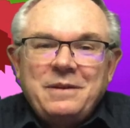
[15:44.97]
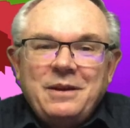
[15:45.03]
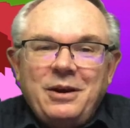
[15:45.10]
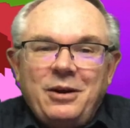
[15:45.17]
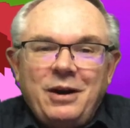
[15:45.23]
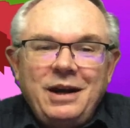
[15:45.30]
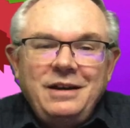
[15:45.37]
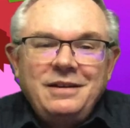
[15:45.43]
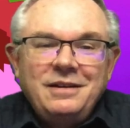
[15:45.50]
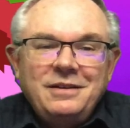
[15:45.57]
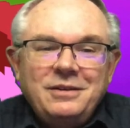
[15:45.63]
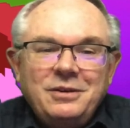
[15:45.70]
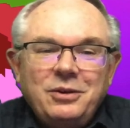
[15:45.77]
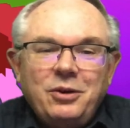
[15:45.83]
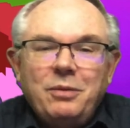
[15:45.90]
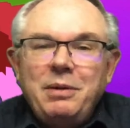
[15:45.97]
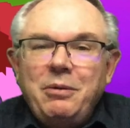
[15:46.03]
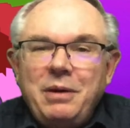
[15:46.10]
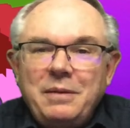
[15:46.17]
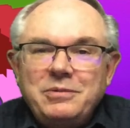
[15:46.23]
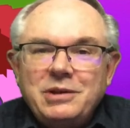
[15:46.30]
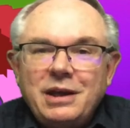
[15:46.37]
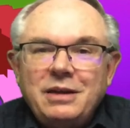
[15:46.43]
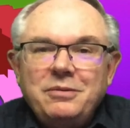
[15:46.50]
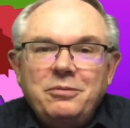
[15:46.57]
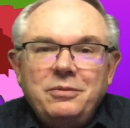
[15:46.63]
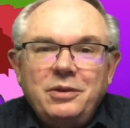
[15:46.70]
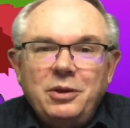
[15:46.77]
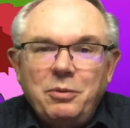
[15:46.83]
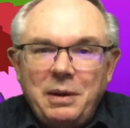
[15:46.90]
All right? Go to my website,
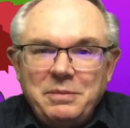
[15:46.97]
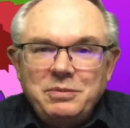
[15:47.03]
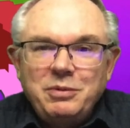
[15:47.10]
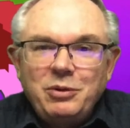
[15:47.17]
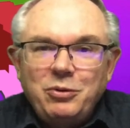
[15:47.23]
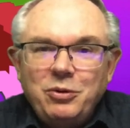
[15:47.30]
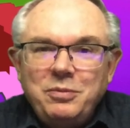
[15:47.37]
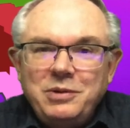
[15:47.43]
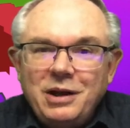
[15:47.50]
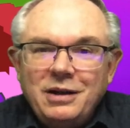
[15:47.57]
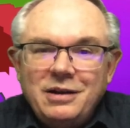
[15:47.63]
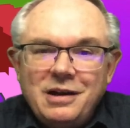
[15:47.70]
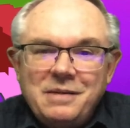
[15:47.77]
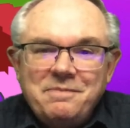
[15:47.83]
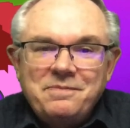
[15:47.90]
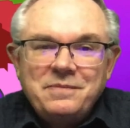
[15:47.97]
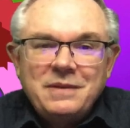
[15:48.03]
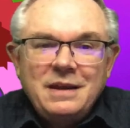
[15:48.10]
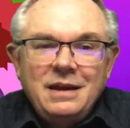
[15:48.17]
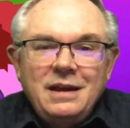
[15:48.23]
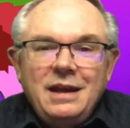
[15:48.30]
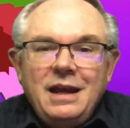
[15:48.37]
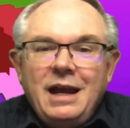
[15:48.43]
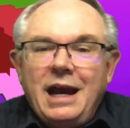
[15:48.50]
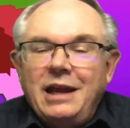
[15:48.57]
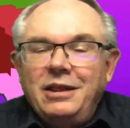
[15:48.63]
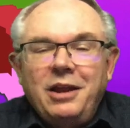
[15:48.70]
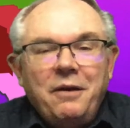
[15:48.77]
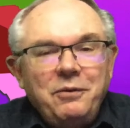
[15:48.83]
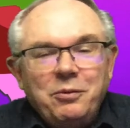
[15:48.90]
thewebsmithgroup.com. I'd
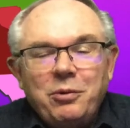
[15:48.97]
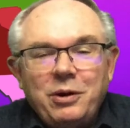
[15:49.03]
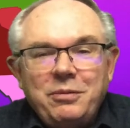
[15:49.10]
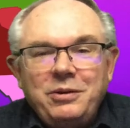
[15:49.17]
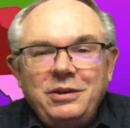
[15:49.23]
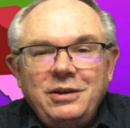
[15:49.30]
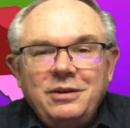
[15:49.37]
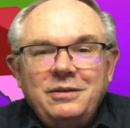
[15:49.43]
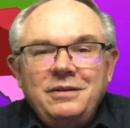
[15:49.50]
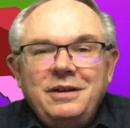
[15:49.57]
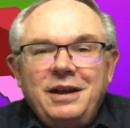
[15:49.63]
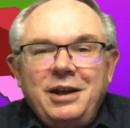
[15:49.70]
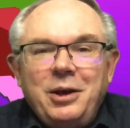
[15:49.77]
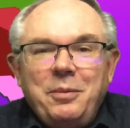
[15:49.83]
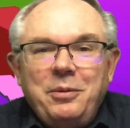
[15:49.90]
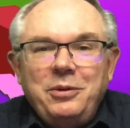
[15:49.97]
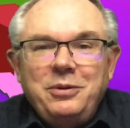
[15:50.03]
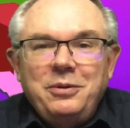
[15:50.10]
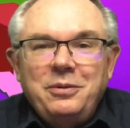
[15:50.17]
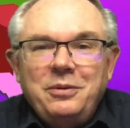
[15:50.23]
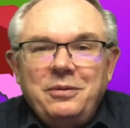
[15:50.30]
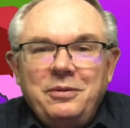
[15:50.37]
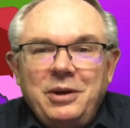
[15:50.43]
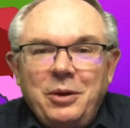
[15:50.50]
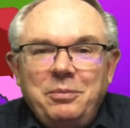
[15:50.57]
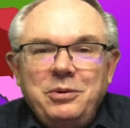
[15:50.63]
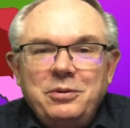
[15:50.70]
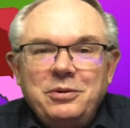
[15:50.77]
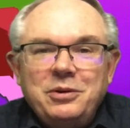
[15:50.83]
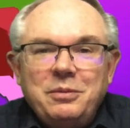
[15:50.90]
love to work with you and help you
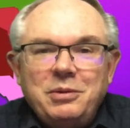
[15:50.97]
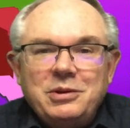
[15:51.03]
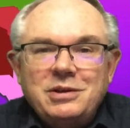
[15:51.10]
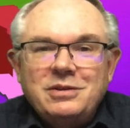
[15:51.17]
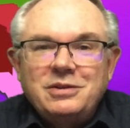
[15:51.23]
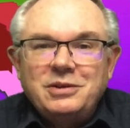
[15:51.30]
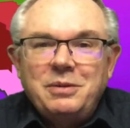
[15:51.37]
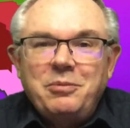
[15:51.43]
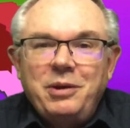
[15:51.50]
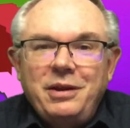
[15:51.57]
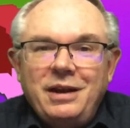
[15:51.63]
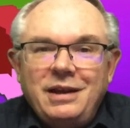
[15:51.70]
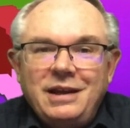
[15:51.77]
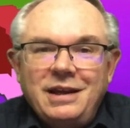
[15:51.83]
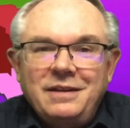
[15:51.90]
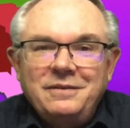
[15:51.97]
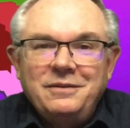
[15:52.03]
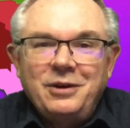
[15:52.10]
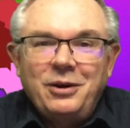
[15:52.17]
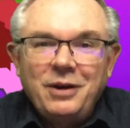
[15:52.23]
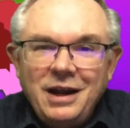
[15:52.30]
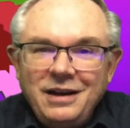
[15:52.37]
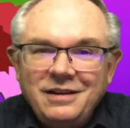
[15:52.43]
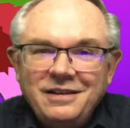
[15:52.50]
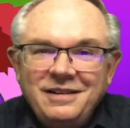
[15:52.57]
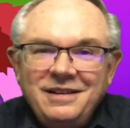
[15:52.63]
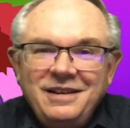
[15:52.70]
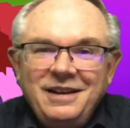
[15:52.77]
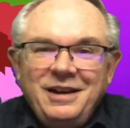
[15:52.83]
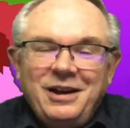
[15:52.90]
in your business in some way that I can. All right?
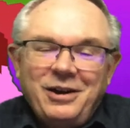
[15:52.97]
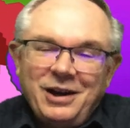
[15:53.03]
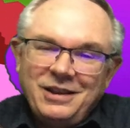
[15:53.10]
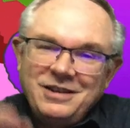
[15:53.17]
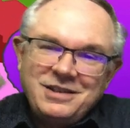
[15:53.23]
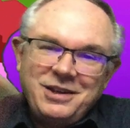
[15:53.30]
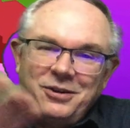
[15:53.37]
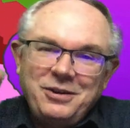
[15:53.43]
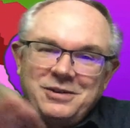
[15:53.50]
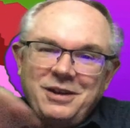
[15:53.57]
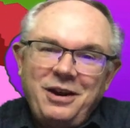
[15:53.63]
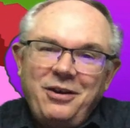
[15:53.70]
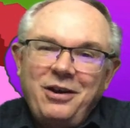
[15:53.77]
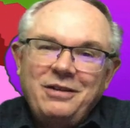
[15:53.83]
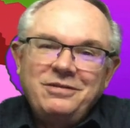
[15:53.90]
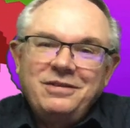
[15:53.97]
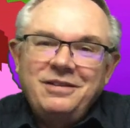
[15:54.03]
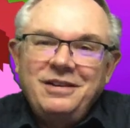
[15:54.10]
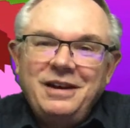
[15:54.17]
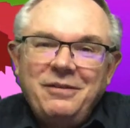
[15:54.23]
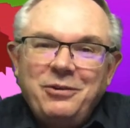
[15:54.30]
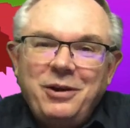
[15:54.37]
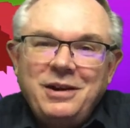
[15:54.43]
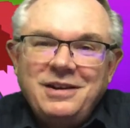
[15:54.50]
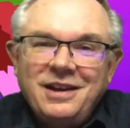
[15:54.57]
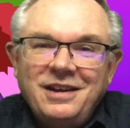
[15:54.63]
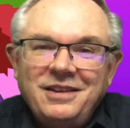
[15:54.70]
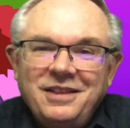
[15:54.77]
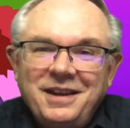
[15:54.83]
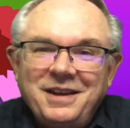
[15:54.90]
All right, this is Kelly signing off. Have a great
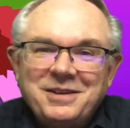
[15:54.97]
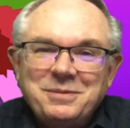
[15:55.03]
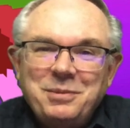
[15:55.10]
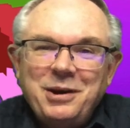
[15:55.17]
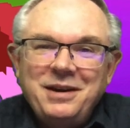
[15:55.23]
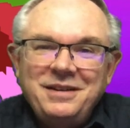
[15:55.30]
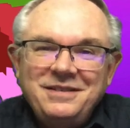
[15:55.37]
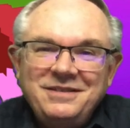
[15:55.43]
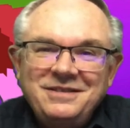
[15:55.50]
day. Thanks. Bye.